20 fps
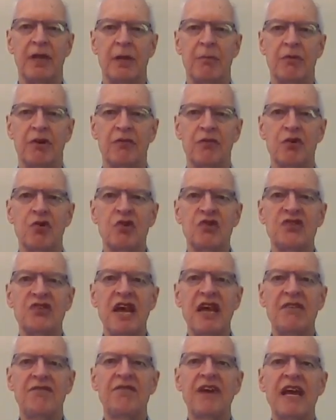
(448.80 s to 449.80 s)
But of course,
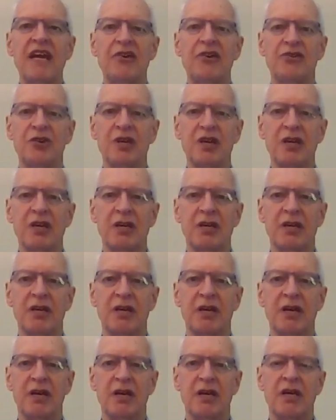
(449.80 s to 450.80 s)
that factory
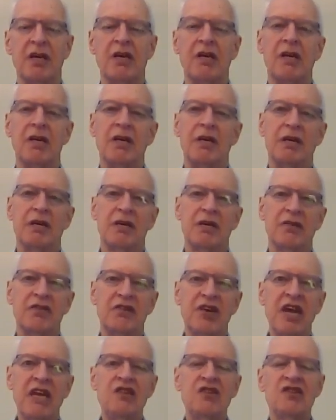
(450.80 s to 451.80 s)

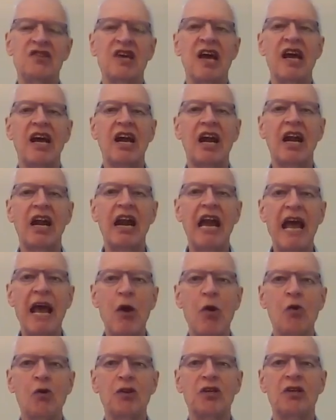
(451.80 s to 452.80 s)
contains a
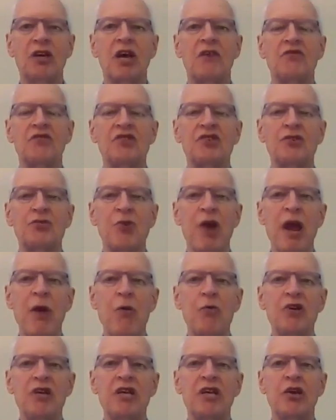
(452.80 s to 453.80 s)
cloud of
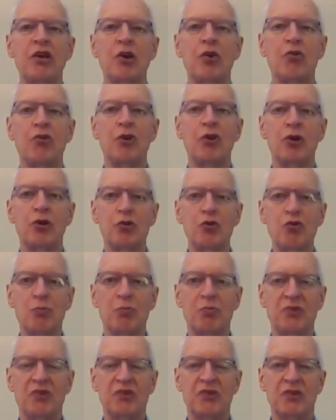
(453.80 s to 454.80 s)
surrounding
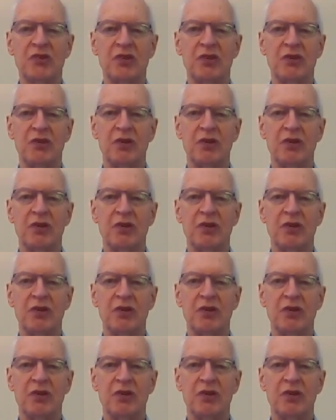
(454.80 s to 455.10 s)
loops.